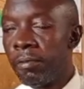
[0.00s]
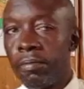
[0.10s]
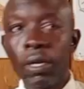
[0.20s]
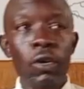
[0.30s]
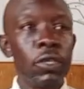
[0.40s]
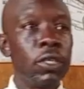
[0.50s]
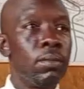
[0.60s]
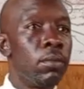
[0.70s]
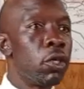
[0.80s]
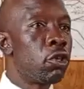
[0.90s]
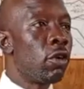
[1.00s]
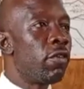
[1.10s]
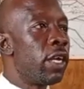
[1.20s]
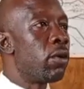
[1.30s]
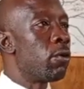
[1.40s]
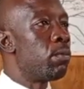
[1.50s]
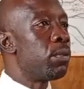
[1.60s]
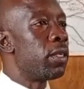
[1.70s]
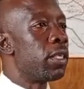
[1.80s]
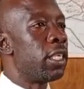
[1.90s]
because most of the
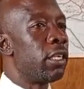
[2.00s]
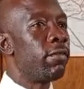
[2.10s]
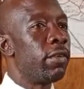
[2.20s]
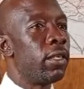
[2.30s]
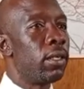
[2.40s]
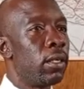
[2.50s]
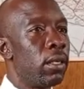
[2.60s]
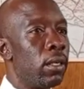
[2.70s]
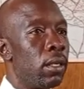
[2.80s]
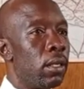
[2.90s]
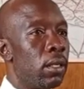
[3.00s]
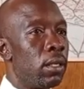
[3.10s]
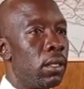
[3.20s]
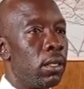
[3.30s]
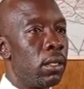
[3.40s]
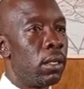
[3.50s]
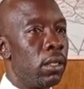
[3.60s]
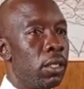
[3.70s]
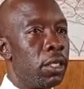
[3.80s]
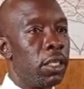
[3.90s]
groups received
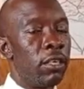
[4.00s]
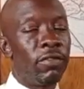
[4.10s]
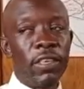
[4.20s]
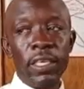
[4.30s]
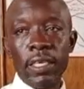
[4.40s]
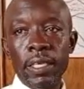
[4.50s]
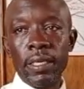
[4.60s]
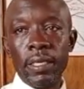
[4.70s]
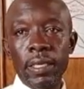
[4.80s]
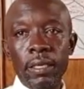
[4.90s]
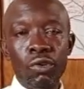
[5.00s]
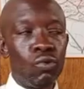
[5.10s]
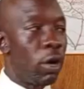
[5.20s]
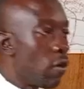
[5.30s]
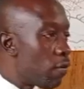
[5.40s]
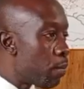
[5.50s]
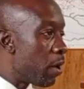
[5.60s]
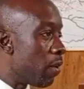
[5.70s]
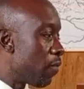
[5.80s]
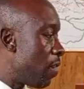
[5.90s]
the
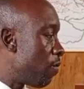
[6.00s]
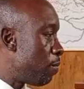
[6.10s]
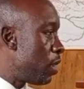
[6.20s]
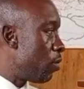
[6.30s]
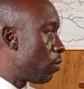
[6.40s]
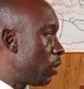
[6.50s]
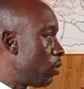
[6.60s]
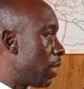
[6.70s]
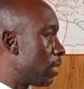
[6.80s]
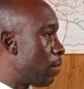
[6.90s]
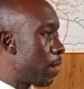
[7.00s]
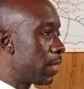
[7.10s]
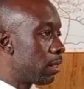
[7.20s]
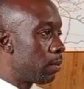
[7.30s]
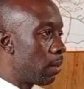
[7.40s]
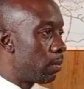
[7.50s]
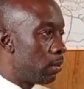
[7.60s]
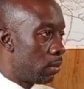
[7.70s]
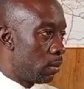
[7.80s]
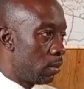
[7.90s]
12.5 million, which was the
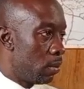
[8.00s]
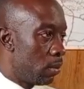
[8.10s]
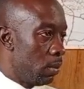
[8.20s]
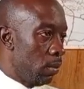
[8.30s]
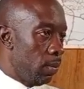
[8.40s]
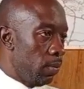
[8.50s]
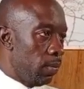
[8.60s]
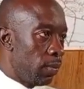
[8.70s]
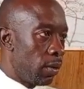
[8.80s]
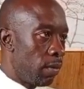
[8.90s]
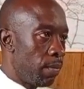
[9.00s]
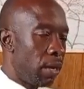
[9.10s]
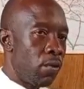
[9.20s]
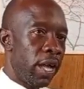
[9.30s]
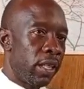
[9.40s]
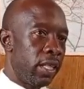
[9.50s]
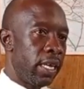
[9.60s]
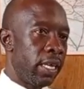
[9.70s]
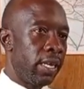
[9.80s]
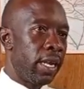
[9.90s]
maximum. But we are
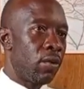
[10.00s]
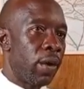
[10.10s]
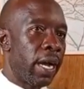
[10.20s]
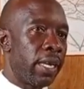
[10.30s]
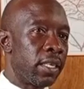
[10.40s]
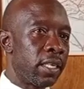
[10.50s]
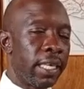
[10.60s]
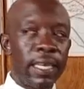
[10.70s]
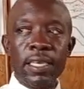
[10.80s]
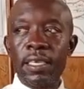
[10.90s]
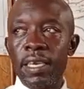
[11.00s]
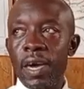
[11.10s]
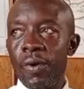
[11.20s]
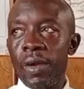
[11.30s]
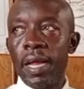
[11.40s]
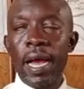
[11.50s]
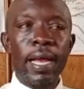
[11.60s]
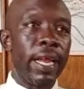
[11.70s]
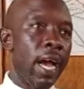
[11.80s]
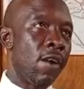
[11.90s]
thinking that we can scale it down
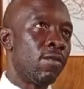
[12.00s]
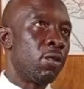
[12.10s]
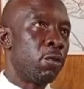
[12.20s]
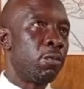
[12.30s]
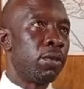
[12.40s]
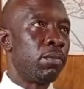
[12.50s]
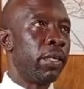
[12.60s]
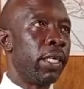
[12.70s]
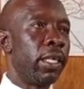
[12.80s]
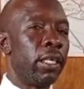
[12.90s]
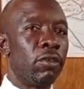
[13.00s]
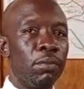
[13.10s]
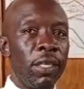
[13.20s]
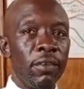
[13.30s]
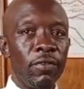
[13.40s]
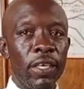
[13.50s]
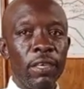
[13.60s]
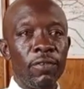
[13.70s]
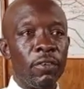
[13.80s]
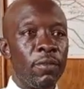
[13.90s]
and have groups beginning to
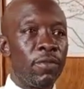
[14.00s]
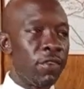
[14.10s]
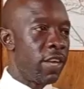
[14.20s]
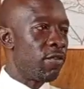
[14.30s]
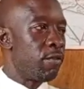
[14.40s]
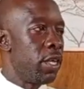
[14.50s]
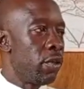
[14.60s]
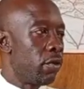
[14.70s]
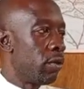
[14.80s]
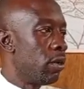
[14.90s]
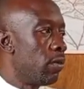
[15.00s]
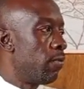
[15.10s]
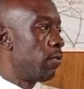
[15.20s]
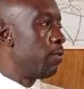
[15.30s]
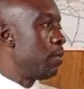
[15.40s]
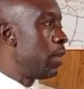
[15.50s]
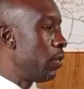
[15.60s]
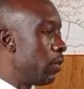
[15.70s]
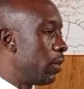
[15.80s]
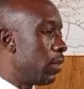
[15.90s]
benefit from 5 million, 4
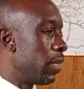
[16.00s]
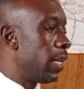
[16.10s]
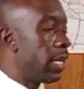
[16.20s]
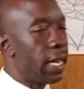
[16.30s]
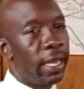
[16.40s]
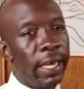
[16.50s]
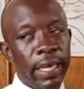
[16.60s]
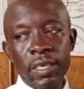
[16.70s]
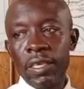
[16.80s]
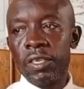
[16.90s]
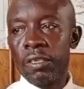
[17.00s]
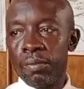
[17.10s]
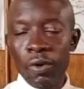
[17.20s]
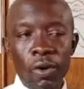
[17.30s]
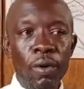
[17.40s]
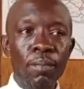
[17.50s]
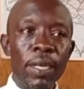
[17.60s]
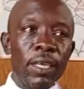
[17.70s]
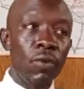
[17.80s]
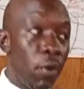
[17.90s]
million, that they can engage in small
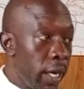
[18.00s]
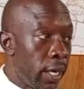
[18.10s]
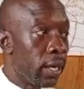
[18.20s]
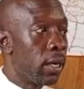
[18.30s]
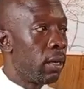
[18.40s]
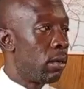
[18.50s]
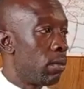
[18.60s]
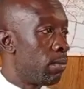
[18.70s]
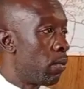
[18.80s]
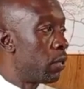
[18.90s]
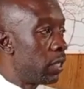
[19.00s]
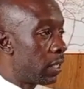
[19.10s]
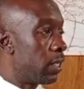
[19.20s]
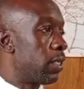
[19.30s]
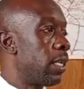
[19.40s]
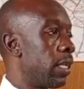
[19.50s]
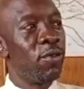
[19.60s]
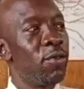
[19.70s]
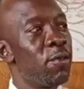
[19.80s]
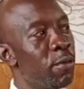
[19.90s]
but quick projects. That
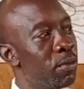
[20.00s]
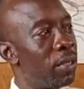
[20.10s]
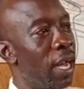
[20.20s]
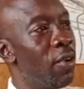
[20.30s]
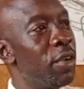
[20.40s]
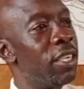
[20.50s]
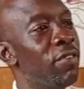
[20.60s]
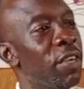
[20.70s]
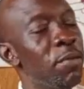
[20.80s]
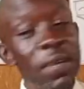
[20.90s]
groups are always even